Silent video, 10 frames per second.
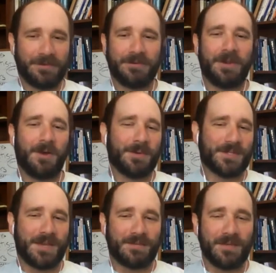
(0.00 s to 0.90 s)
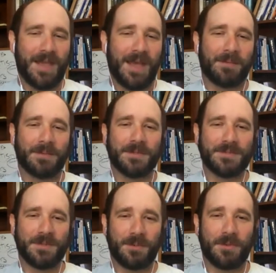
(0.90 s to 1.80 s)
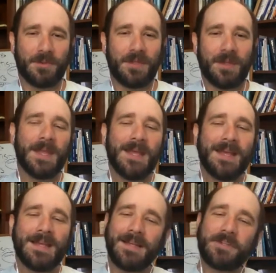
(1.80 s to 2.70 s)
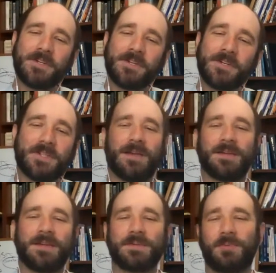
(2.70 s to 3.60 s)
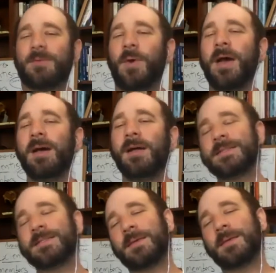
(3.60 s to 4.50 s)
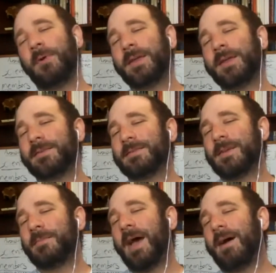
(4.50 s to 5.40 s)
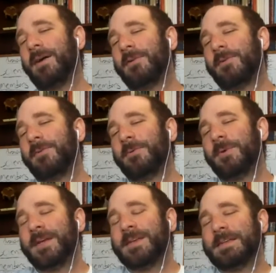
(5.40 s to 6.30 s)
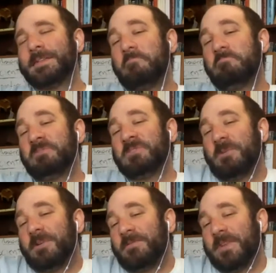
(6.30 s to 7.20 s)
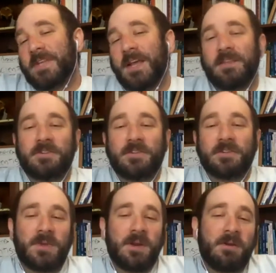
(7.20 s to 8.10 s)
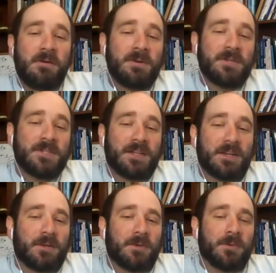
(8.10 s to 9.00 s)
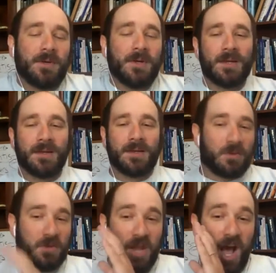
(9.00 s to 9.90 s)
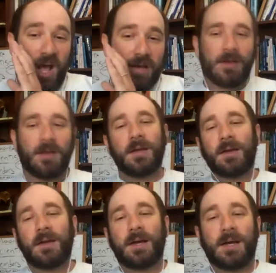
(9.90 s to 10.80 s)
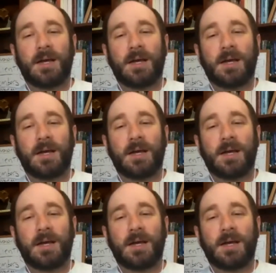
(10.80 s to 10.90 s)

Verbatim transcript: Noah saved all the animals, the whole thing. Intelligent design is more like, well, at some point, somehow, some sort of intelligence. We don't know exactly who. God, I'm not